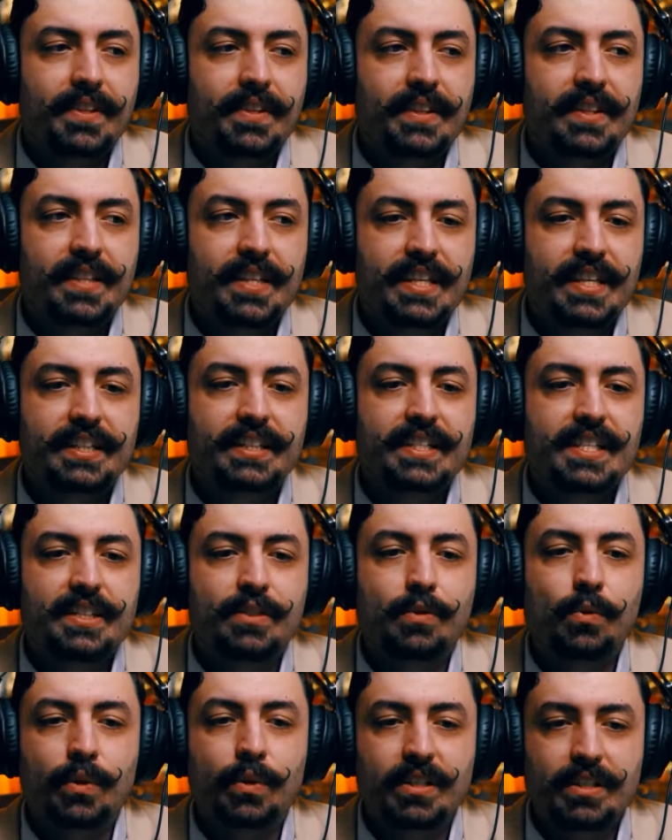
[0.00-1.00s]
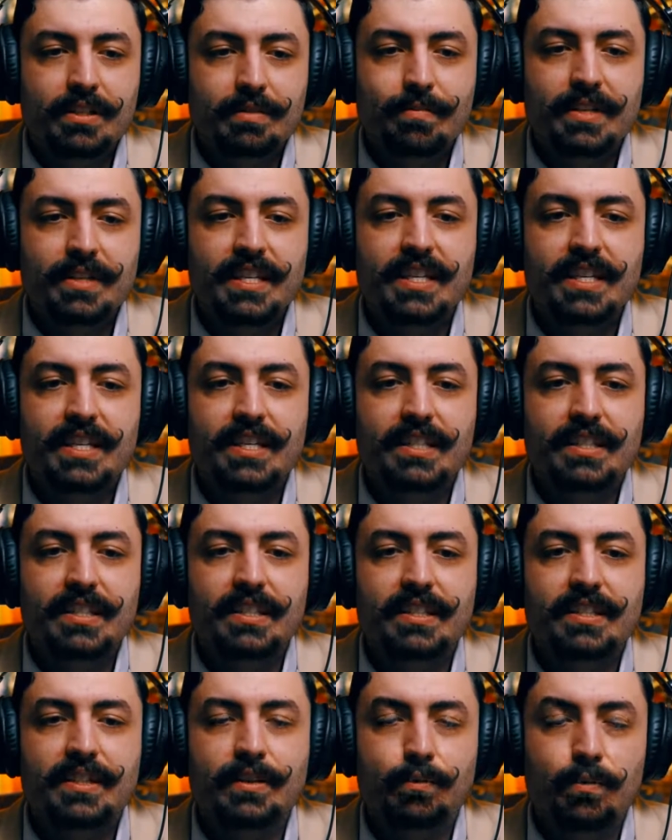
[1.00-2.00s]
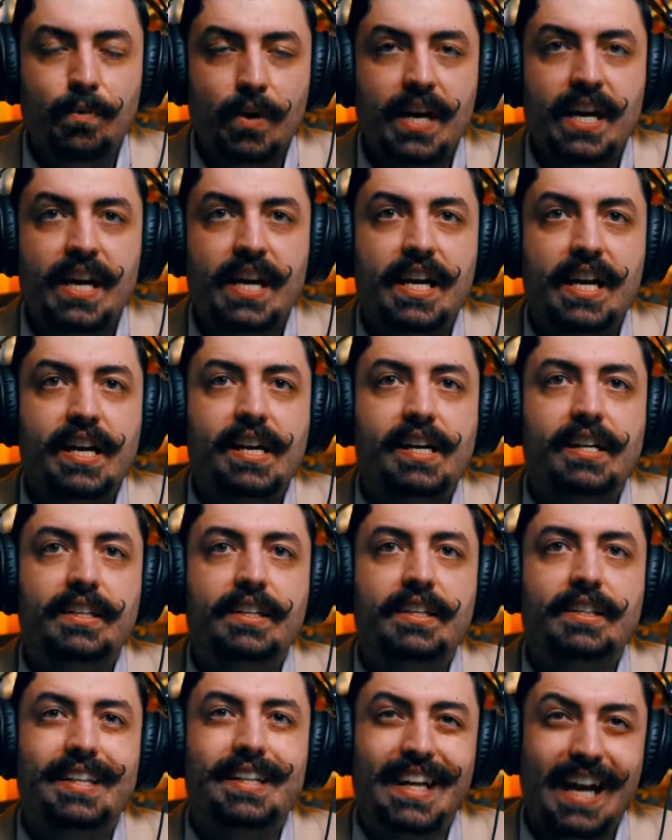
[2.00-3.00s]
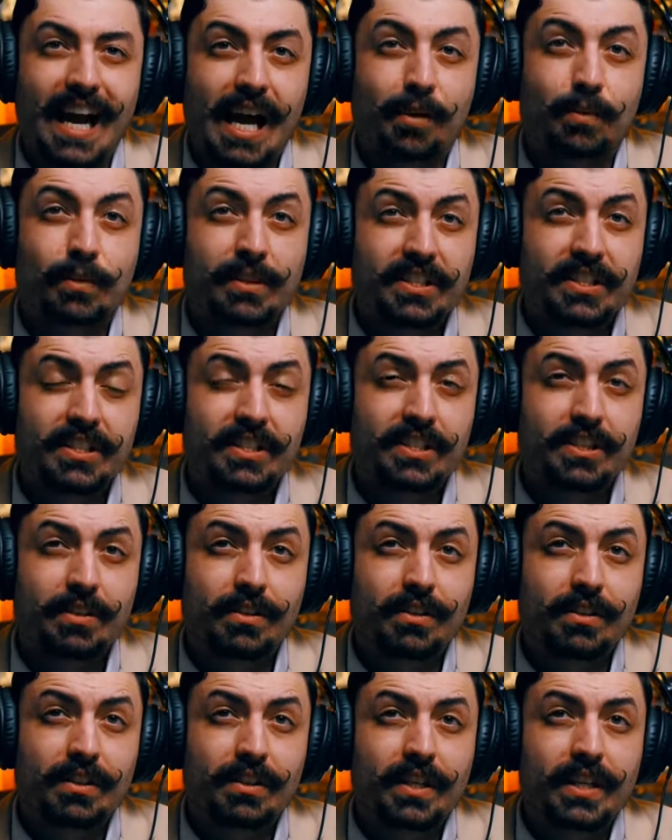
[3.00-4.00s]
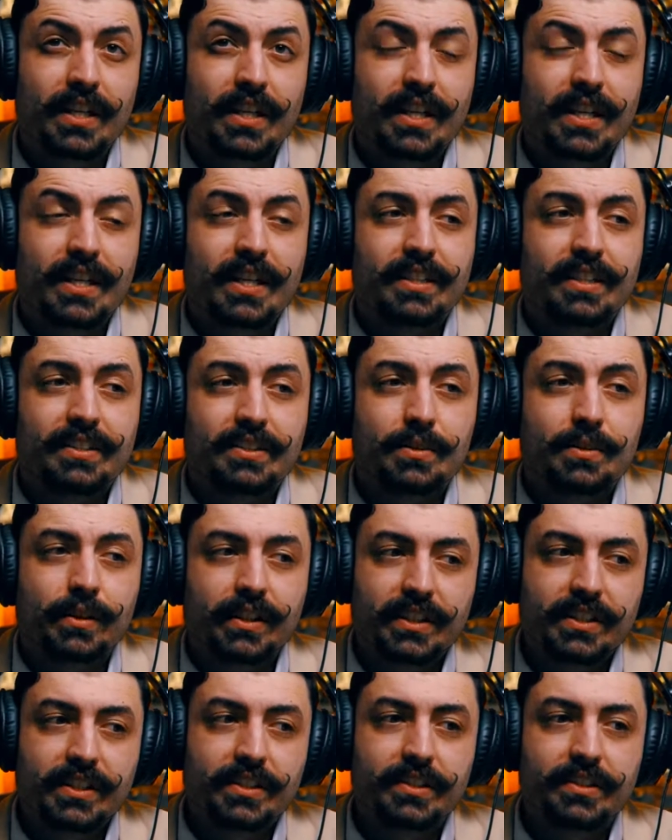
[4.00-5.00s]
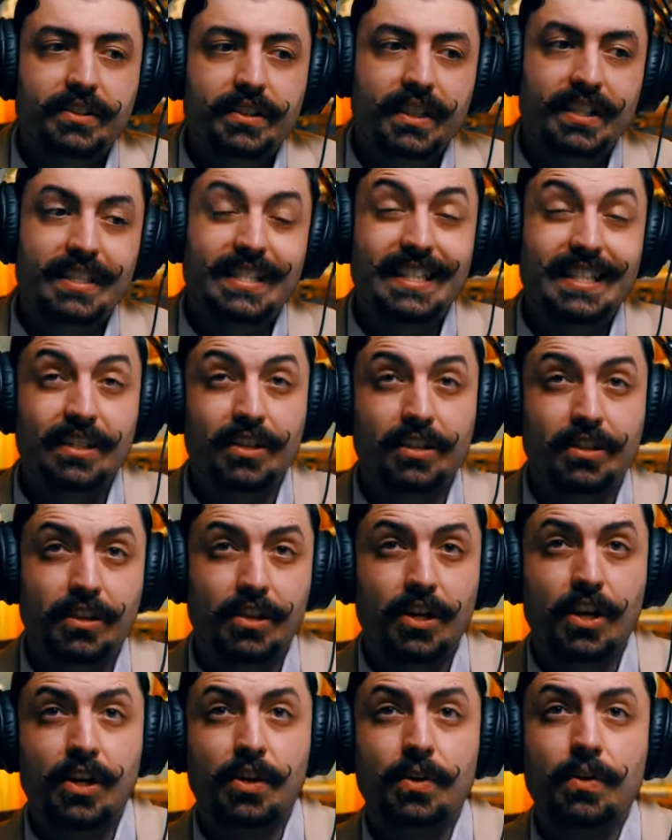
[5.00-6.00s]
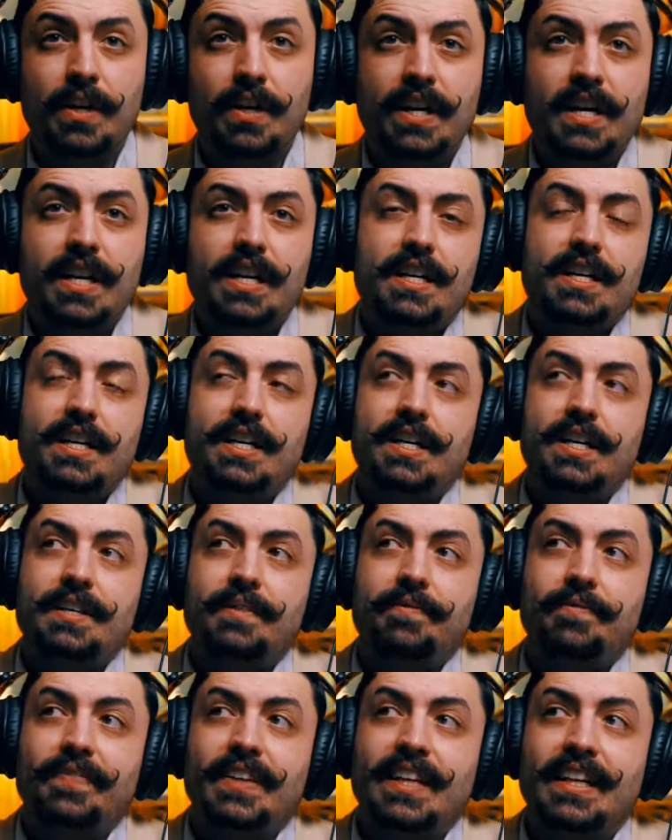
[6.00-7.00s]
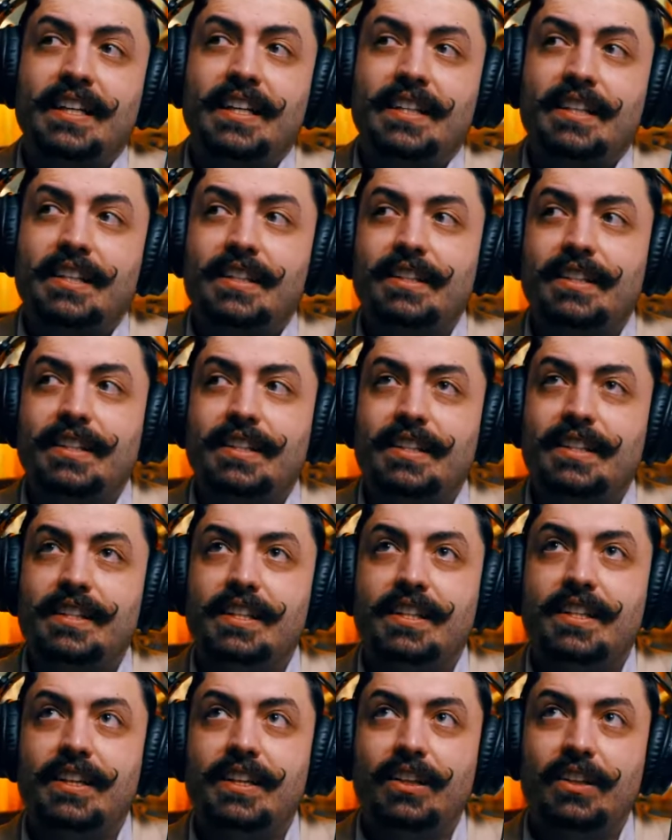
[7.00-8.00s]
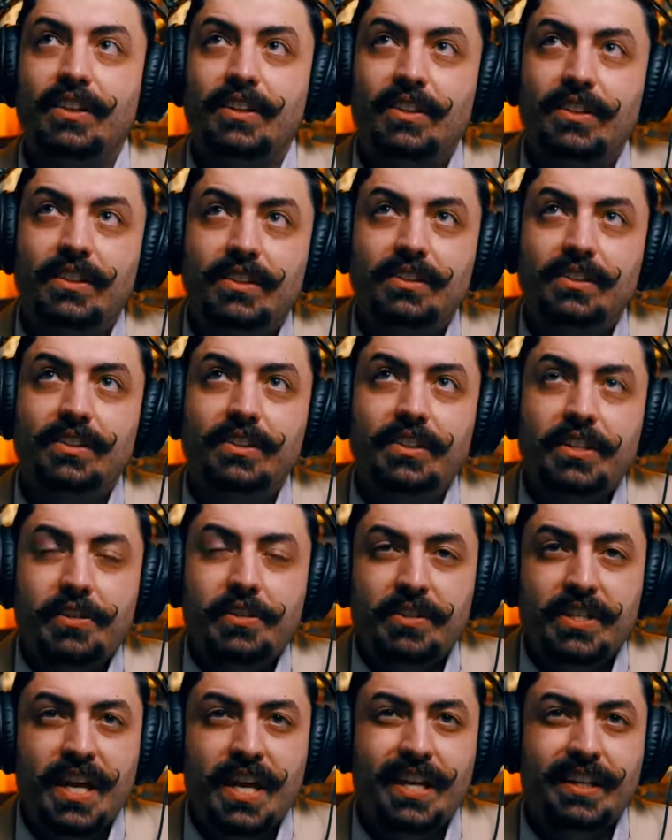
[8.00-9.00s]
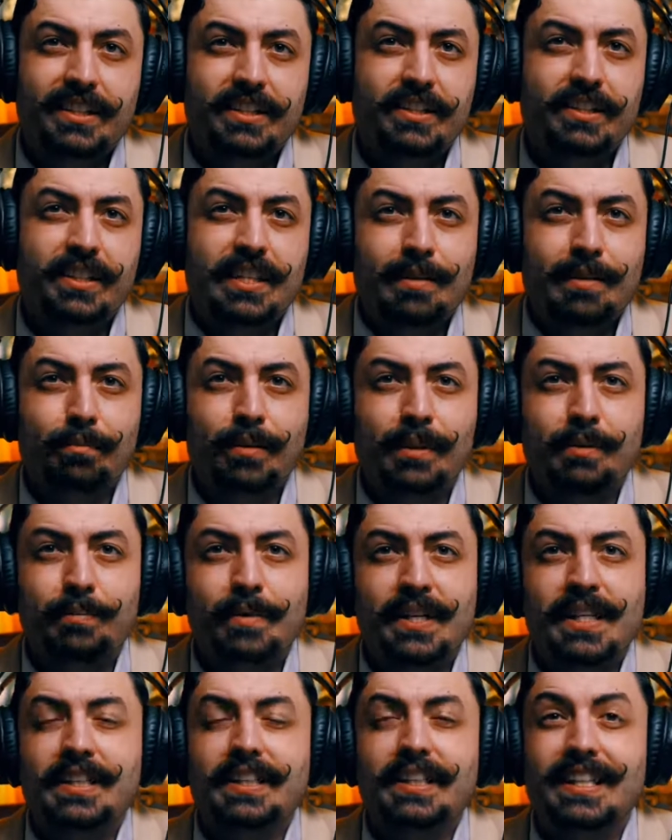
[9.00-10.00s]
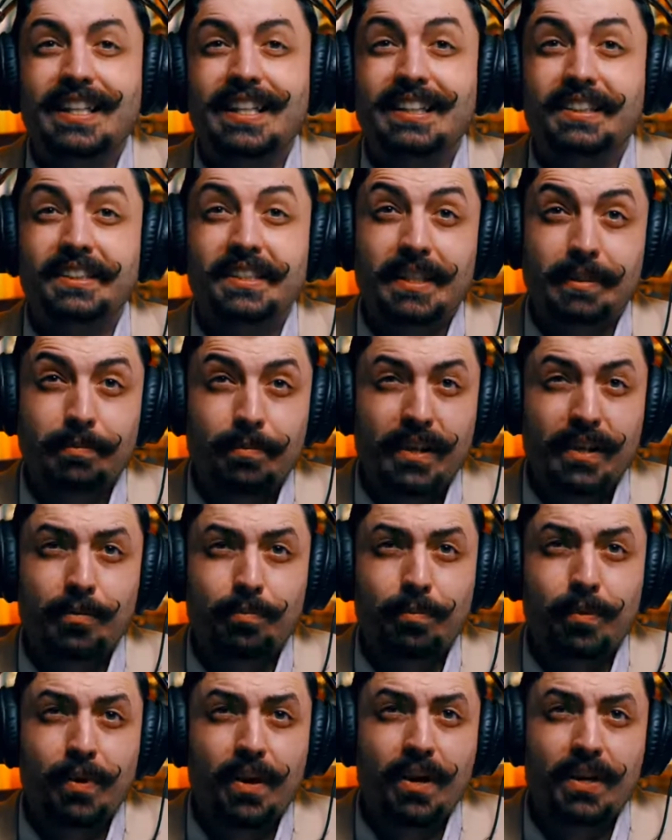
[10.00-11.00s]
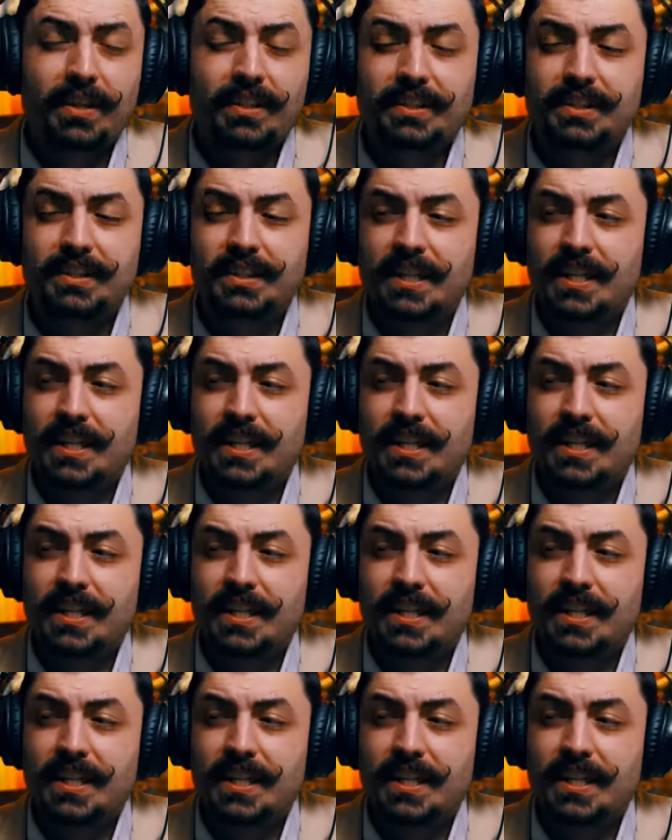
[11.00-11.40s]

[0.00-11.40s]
this is going to be the way that acquisition is going to continue to go. And the longer you take to implement things like pinch products,